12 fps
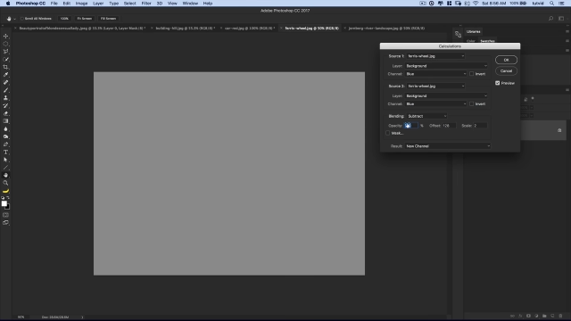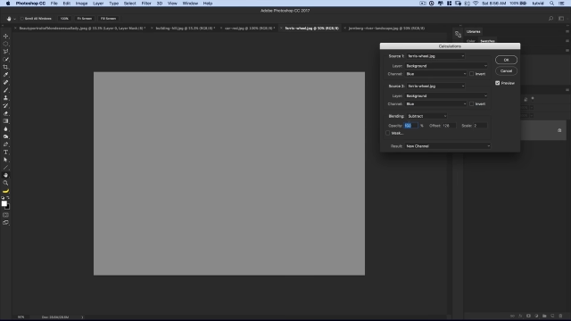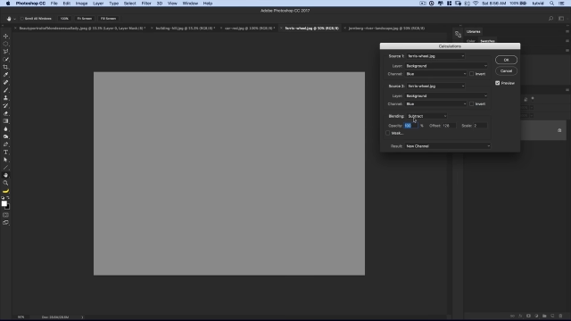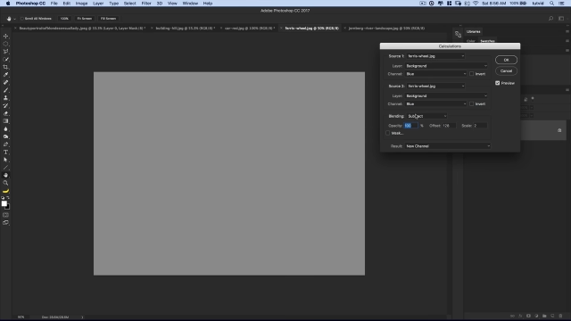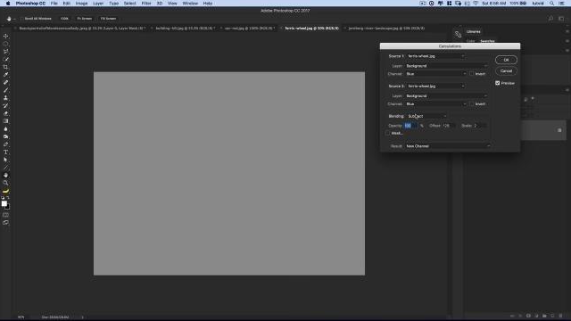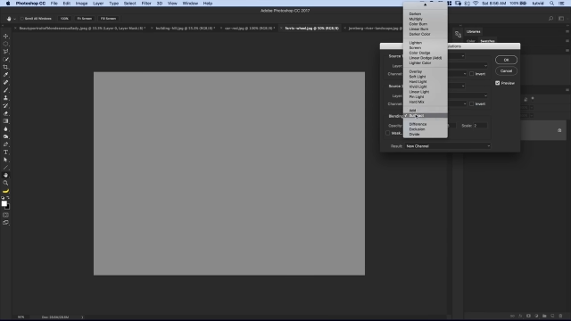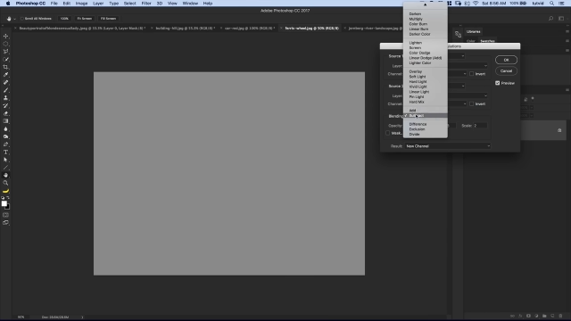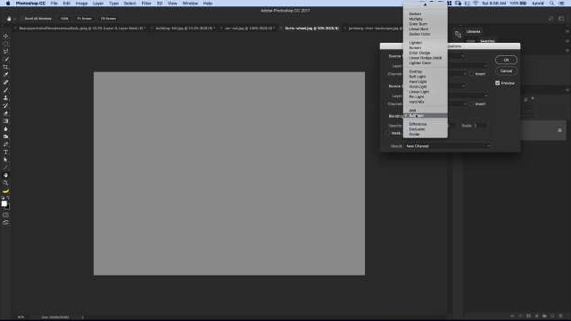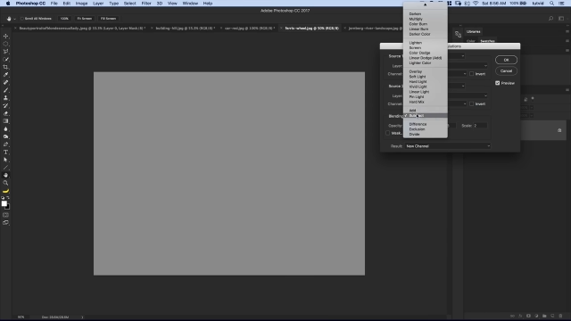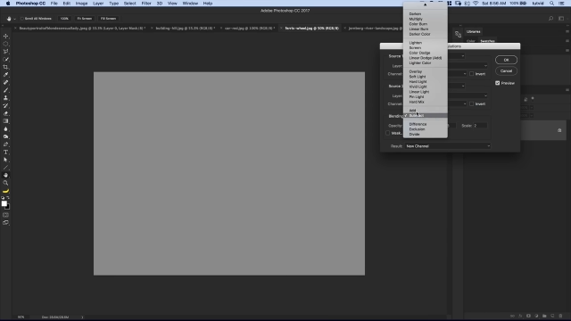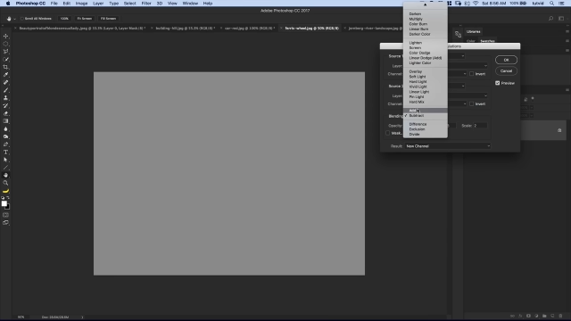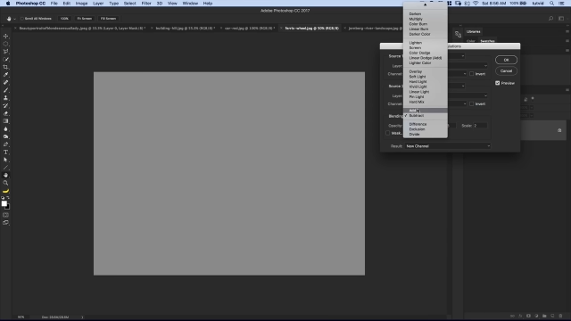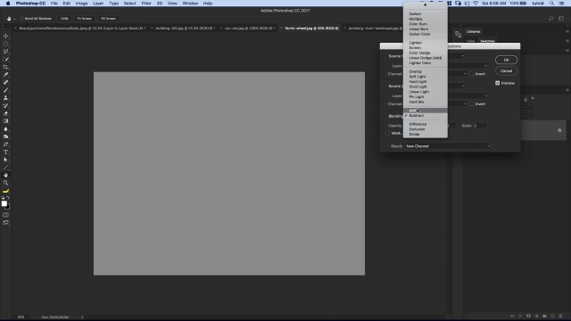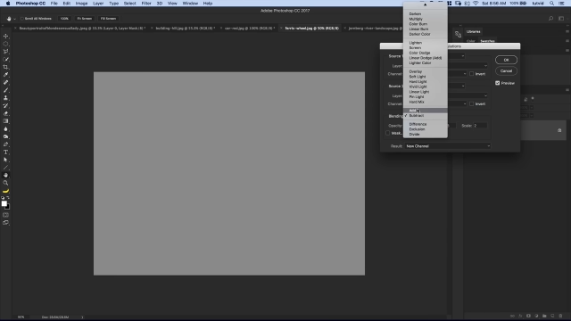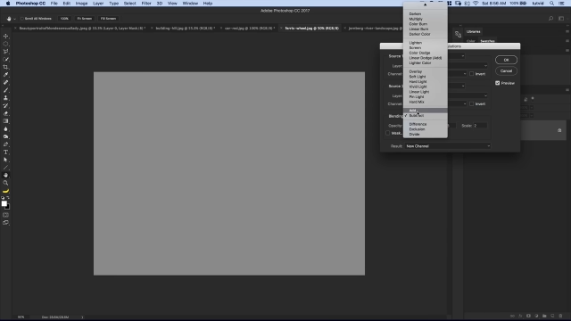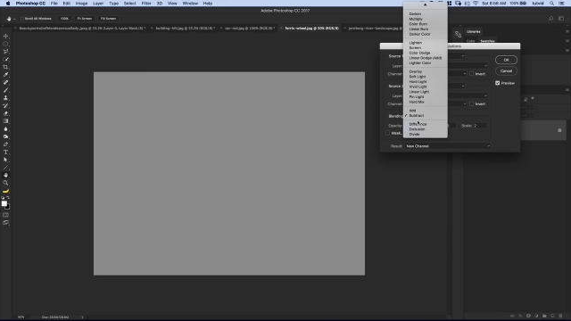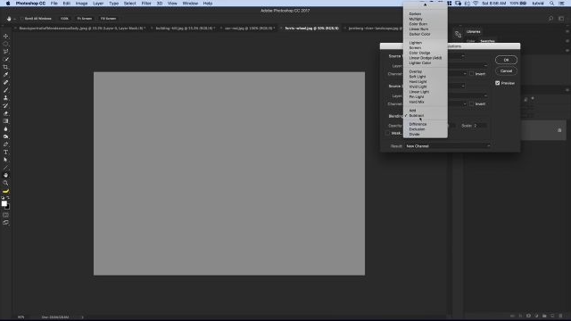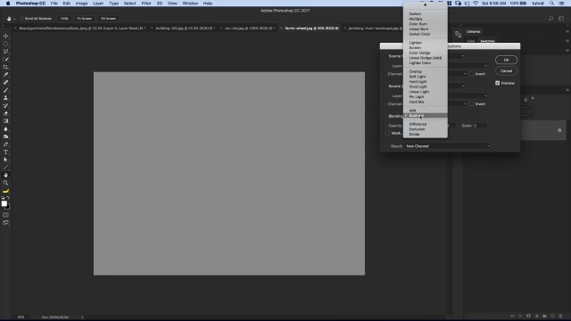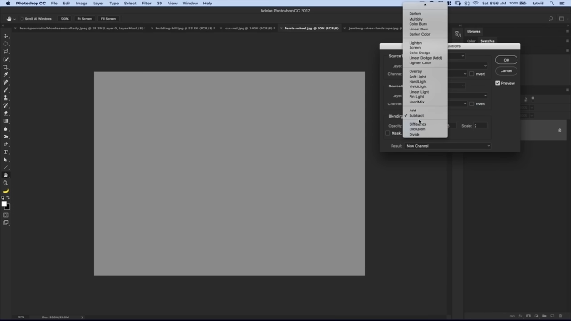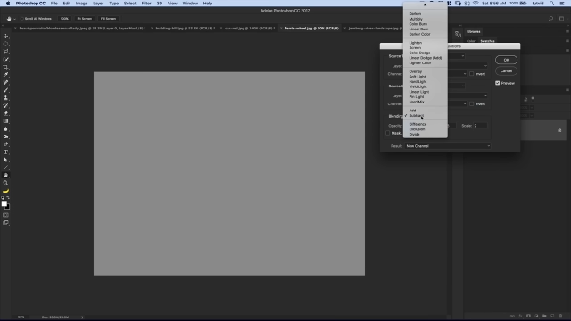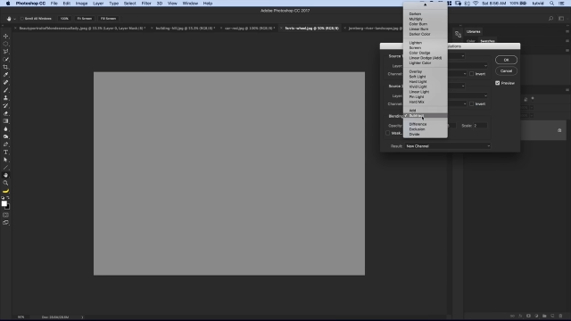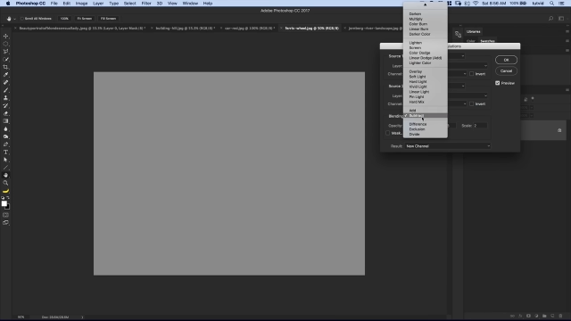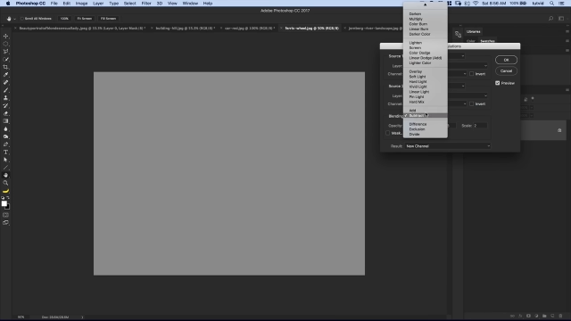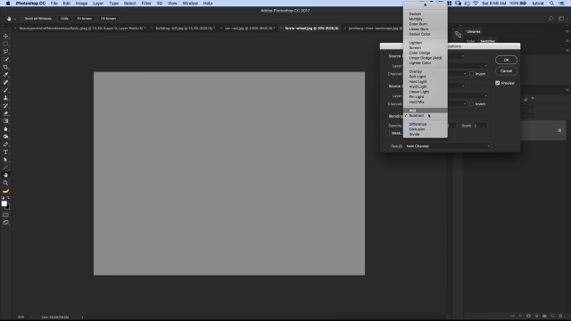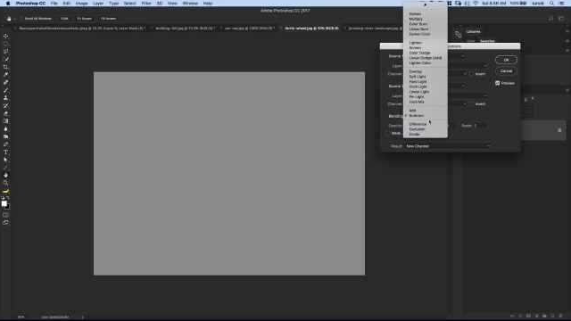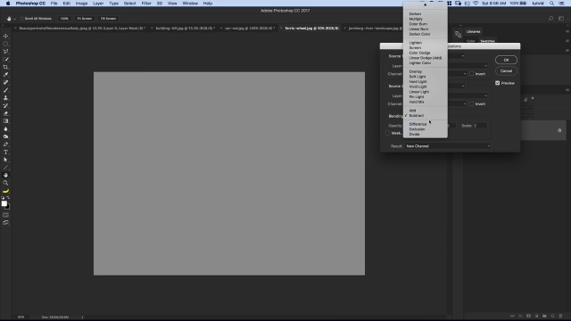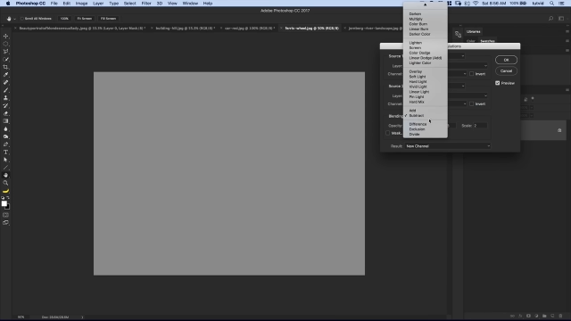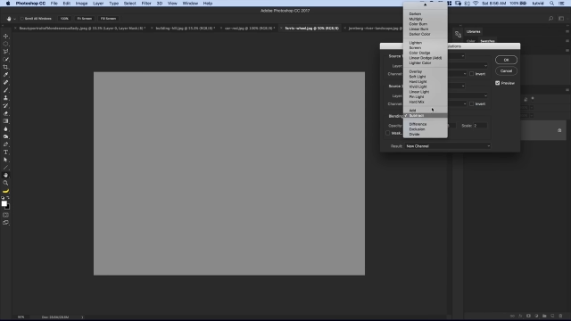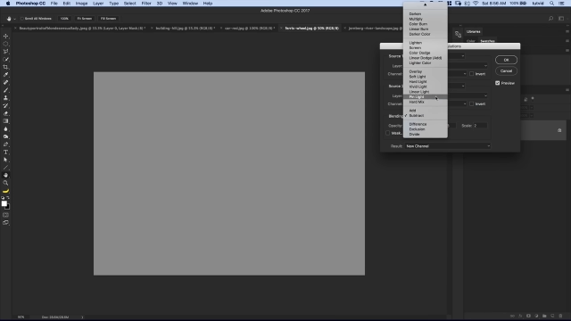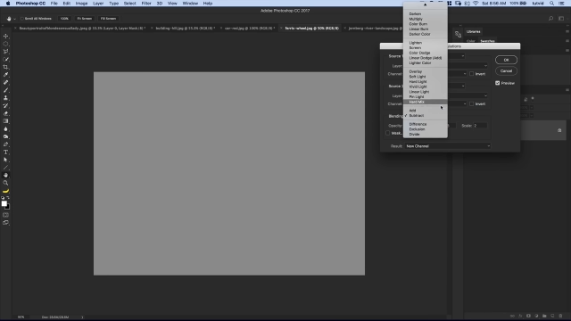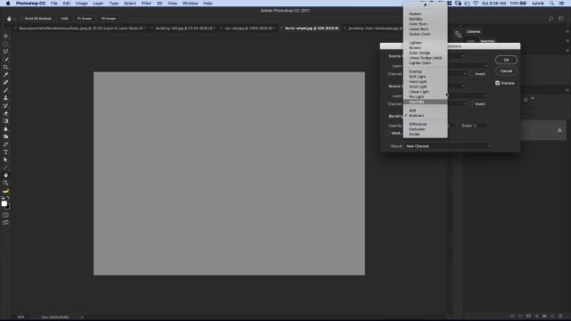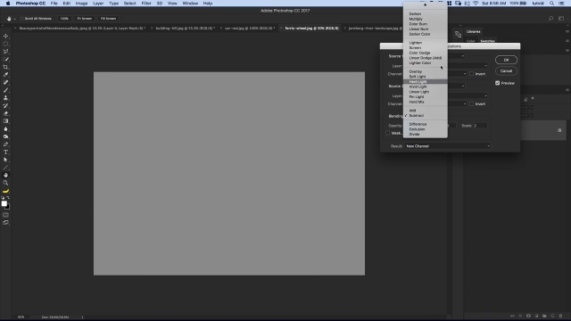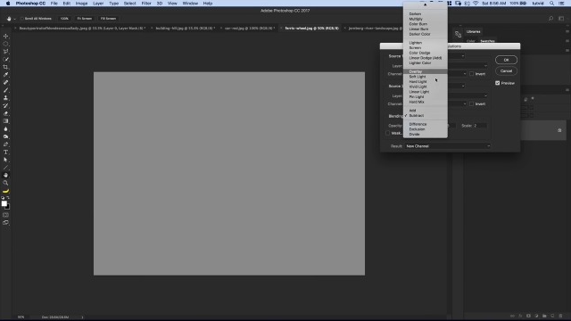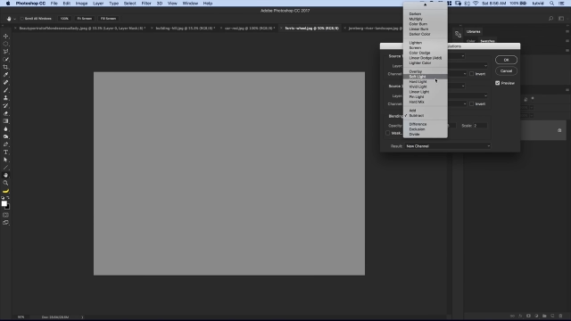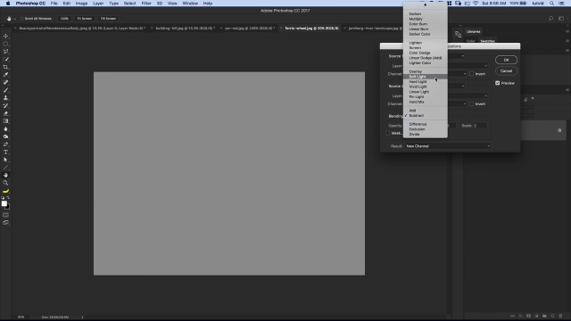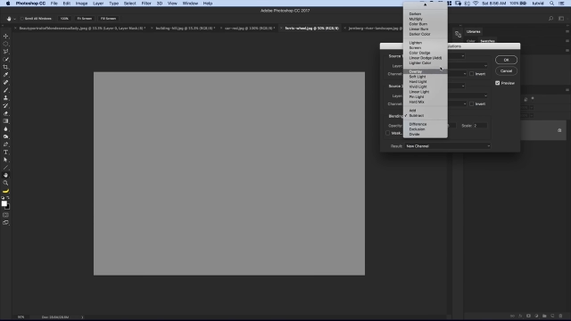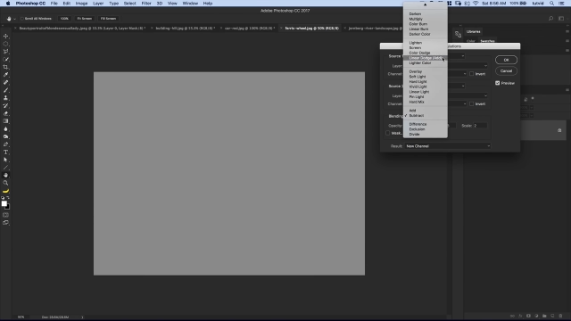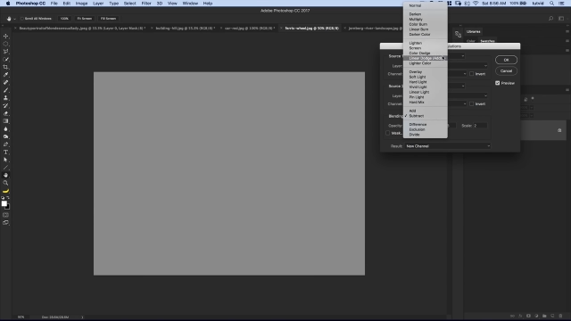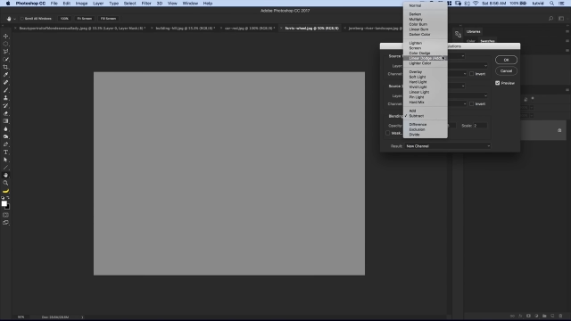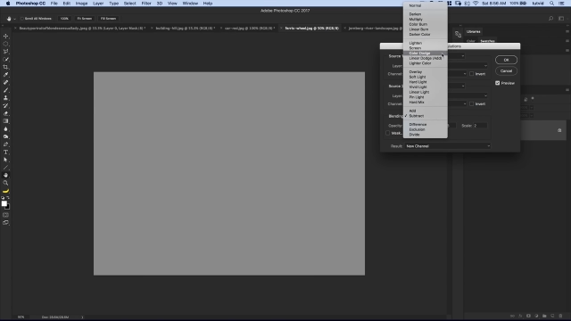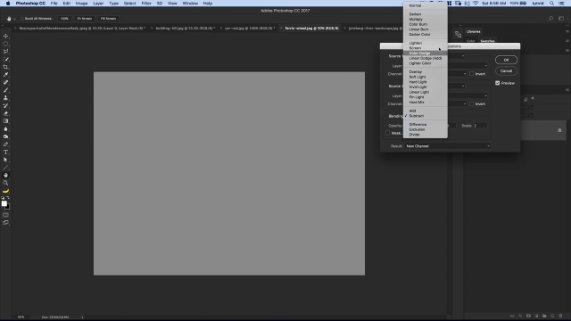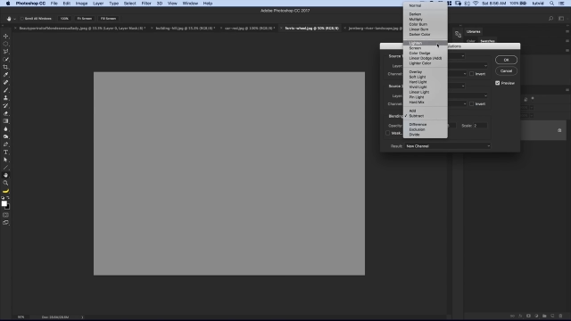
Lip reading: Nobody's mouth can be seen.